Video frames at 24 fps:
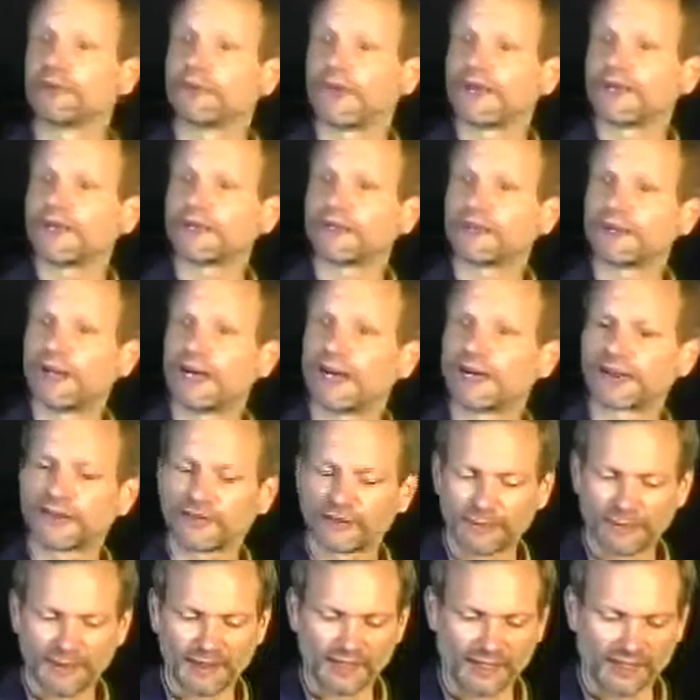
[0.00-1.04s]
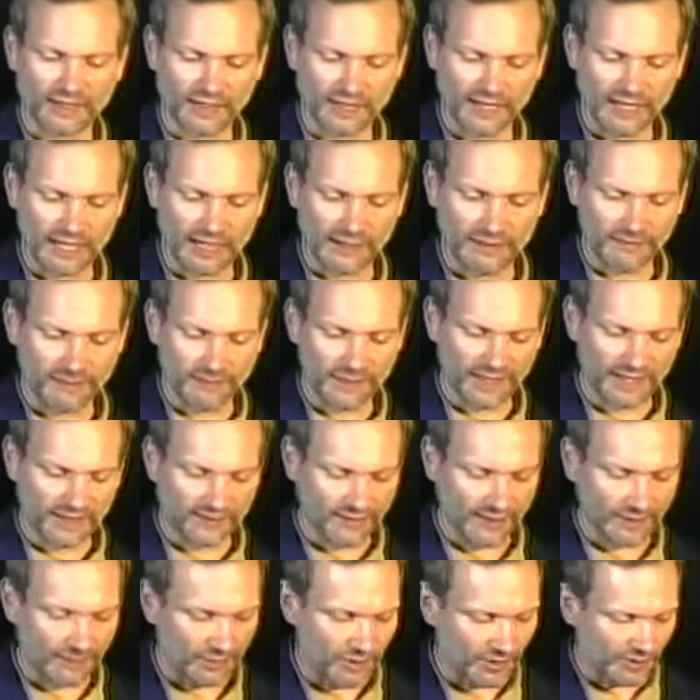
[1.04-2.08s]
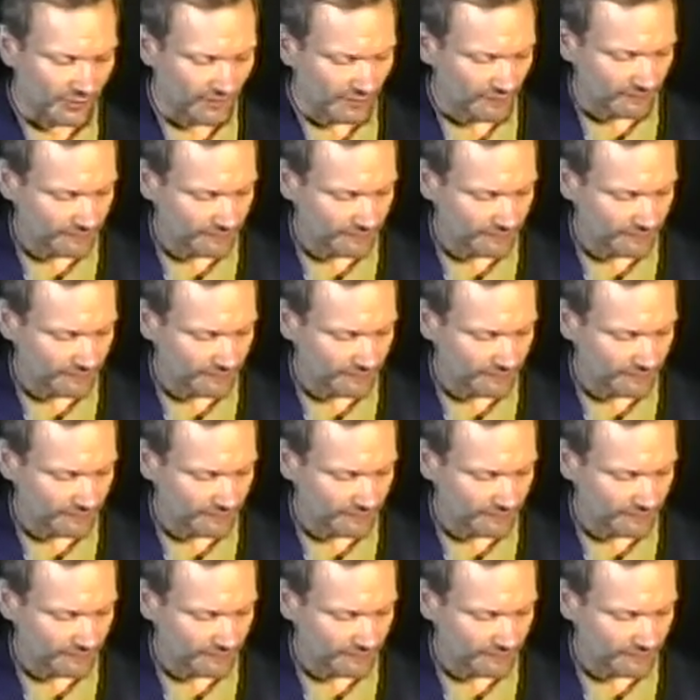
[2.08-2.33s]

lightning talk has been uh, been accepted.